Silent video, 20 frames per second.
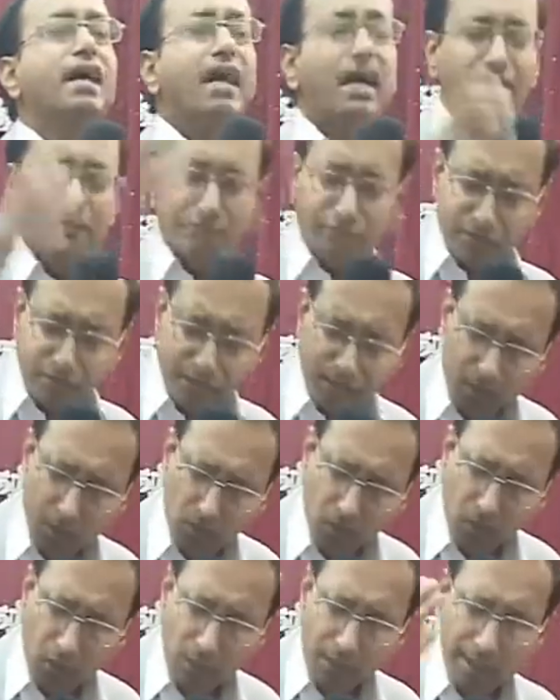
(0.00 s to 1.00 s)
and
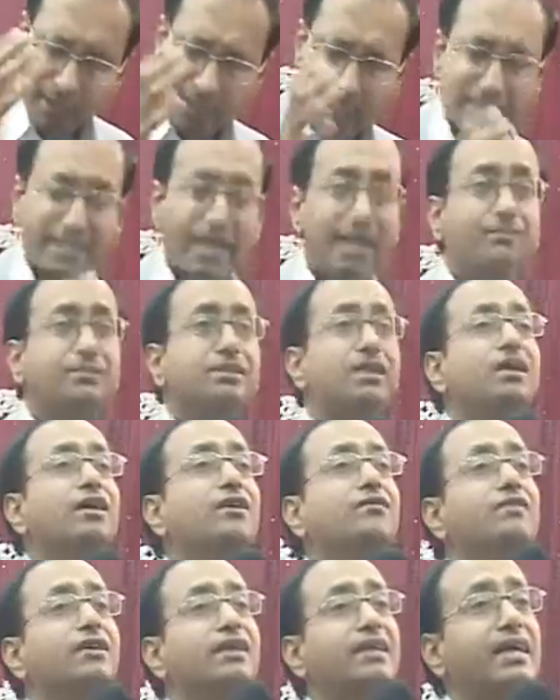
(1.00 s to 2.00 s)
so many times
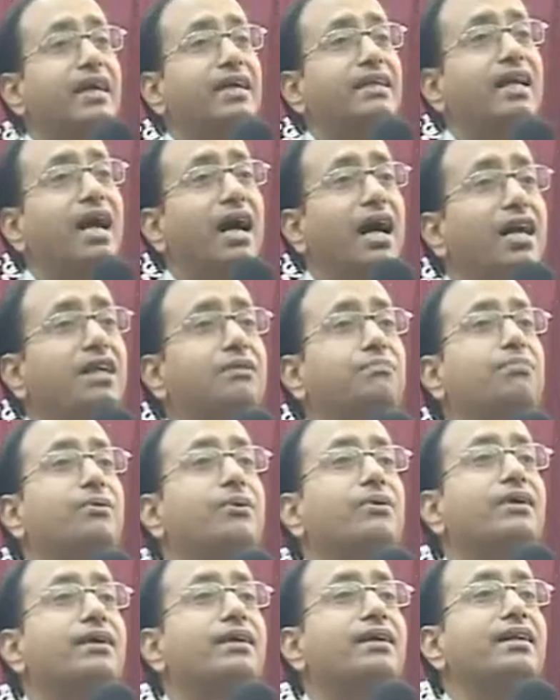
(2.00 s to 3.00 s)
we get
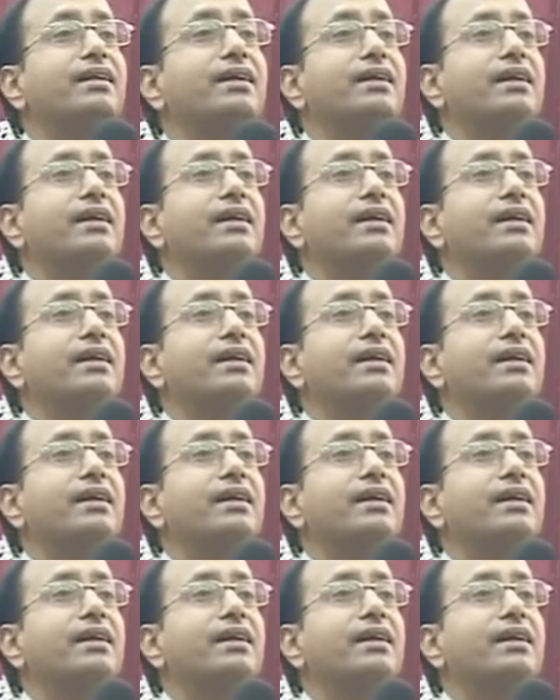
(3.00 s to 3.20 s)
heartbroken.